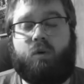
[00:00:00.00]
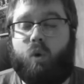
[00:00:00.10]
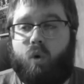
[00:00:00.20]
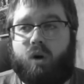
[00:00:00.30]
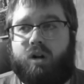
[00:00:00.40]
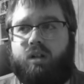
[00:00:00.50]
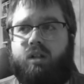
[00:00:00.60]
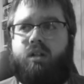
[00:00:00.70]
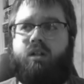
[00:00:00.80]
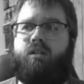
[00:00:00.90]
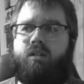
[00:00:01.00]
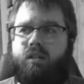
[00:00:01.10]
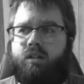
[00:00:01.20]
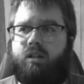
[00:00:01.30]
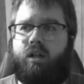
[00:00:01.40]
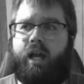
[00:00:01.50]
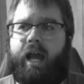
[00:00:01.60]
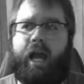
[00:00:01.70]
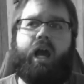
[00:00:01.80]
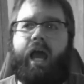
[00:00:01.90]
Or
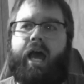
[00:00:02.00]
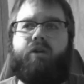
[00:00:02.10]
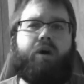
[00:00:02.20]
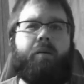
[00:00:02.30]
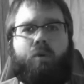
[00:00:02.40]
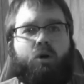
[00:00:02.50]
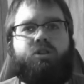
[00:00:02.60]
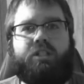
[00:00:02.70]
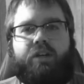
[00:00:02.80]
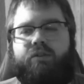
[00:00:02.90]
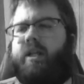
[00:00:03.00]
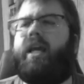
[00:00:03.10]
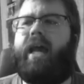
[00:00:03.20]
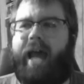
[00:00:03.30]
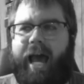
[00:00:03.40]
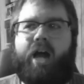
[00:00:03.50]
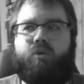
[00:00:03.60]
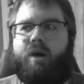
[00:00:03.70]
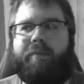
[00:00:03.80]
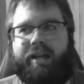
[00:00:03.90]
how do I approach it differently? How
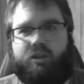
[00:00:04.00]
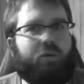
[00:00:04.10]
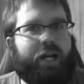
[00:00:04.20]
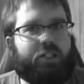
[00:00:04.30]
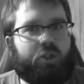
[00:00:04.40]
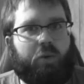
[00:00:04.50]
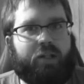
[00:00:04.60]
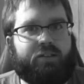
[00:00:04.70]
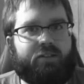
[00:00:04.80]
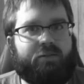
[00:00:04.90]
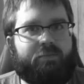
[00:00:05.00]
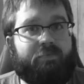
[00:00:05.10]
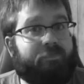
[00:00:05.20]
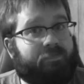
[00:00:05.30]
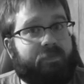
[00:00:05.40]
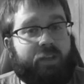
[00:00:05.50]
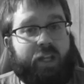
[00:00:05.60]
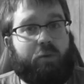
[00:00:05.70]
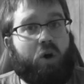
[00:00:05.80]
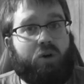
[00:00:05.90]
do I make the right choice? I
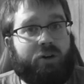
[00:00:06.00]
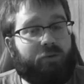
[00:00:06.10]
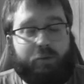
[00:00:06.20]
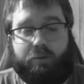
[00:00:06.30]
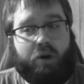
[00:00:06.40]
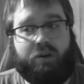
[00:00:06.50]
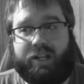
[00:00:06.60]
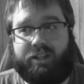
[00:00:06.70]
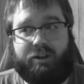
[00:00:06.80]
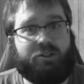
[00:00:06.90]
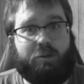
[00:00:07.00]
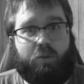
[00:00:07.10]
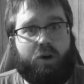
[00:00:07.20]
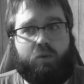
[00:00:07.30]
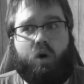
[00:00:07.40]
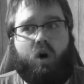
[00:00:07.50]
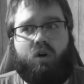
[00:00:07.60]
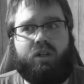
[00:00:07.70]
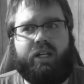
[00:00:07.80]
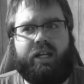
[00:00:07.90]
think we all get there at some point. We're
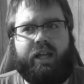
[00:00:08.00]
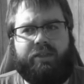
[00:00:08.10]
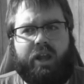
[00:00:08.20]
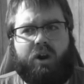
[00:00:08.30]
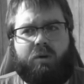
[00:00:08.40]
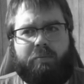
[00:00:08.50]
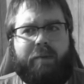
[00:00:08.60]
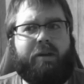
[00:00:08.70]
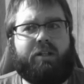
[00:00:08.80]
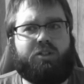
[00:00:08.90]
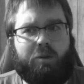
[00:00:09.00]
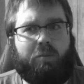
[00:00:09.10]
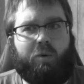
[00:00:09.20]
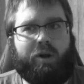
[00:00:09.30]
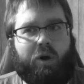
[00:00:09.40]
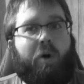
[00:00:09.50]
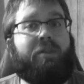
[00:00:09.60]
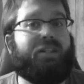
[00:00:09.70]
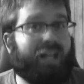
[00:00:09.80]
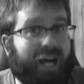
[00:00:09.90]
all there maybe at some point all
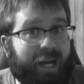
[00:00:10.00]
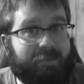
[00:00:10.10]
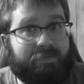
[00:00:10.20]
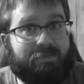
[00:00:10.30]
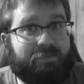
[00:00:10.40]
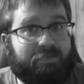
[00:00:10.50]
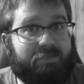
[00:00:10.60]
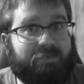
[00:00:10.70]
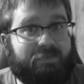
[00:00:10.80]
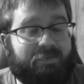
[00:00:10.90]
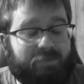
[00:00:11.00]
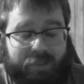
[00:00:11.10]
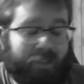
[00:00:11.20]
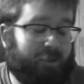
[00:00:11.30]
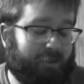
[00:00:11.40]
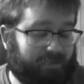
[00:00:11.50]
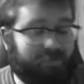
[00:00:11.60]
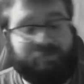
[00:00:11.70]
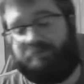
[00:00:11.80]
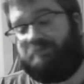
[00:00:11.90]
the time. I don't
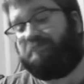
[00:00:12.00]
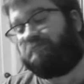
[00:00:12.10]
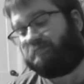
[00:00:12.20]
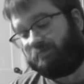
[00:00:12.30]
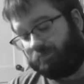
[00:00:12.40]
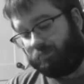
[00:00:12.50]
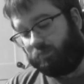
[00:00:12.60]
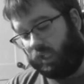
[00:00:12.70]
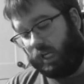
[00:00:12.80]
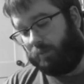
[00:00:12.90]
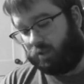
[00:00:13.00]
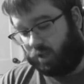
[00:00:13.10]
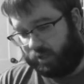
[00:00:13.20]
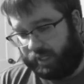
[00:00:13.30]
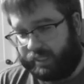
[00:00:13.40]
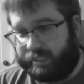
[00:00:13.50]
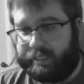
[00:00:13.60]
know. I'm done talking.